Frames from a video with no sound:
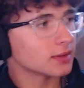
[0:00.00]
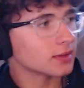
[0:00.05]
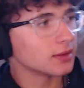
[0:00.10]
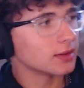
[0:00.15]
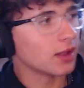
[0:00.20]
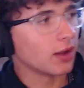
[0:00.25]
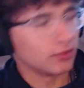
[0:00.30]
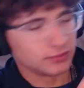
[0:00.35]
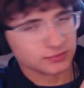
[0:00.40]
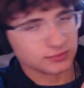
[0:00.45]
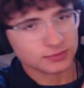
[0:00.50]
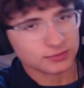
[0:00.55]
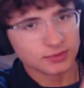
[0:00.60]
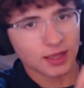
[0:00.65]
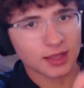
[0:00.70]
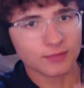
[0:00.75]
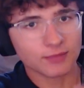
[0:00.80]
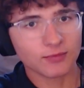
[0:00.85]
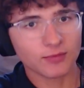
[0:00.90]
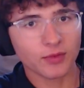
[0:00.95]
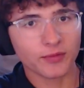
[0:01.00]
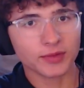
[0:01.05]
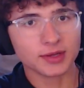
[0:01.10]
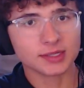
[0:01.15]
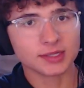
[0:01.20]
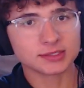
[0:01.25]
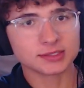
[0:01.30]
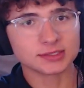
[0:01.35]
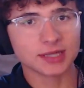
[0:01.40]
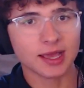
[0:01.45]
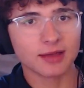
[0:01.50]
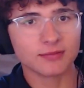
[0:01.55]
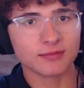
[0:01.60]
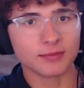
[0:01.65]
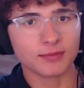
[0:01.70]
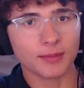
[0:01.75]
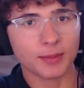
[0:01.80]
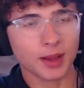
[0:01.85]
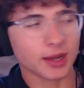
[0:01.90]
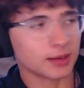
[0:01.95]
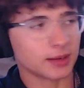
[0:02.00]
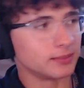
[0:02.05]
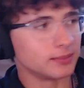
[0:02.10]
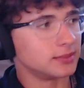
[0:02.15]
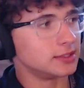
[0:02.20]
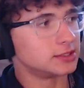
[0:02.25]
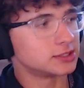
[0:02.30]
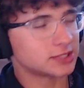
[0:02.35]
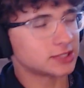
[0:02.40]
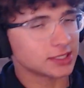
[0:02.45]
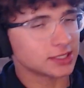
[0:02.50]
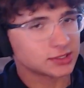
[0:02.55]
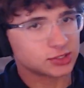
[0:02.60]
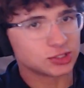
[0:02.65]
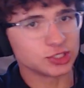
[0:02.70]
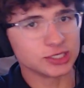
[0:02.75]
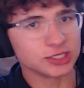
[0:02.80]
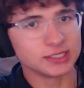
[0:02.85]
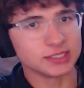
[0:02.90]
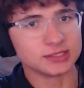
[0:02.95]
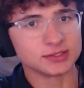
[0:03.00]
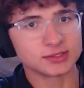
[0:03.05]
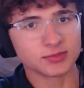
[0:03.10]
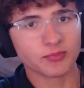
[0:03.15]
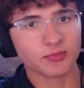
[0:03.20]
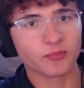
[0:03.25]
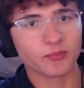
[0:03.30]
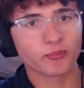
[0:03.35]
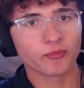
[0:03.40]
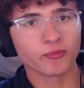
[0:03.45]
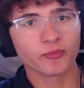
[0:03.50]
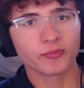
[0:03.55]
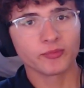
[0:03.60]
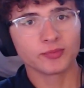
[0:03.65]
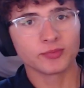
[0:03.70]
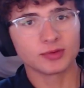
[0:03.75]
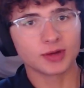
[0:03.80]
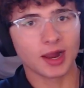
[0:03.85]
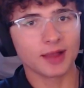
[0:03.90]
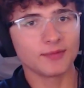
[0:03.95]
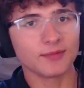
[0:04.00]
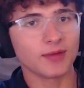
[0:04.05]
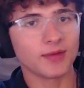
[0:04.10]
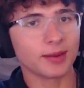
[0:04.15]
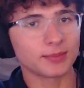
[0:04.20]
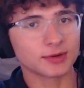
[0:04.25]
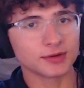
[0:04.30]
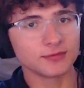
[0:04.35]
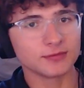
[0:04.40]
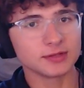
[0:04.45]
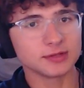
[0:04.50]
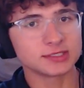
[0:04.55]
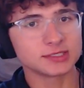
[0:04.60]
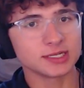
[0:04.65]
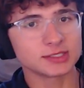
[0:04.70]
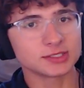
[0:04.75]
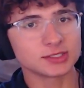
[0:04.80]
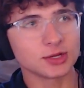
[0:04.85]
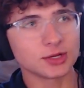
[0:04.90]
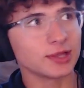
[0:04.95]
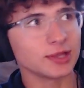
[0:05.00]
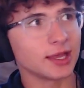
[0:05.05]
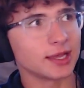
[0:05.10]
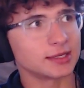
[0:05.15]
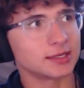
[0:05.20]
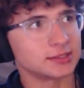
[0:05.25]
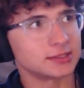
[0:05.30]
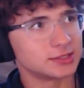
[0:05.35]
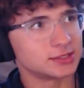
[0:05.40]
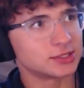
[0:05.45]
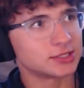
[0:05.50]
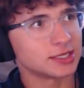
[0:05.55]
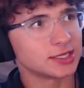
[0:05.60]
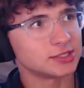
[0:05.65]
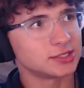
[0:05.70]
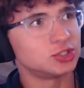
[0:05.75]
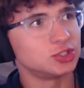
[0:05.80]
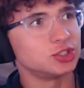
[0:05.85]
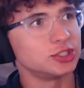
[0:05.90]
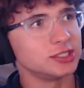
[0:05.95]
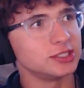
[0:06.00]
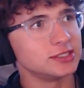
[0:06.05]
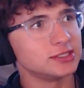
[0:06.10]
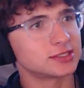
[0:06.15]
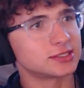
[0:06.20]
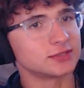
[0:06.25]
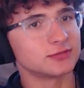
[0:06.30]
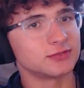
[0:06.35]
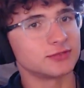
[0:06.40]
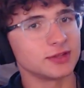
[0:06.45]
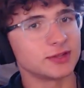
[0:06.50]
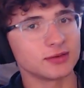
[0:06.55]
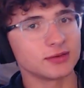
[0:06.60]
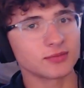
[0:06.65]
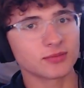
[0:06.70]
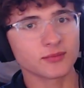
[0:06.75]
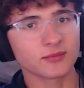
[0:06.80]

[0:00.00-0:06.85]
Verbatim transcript: No, I have. He doesn't have a bottom. He just has jeans. I have, I'm convinced he has no legs. He just has jeans and feet.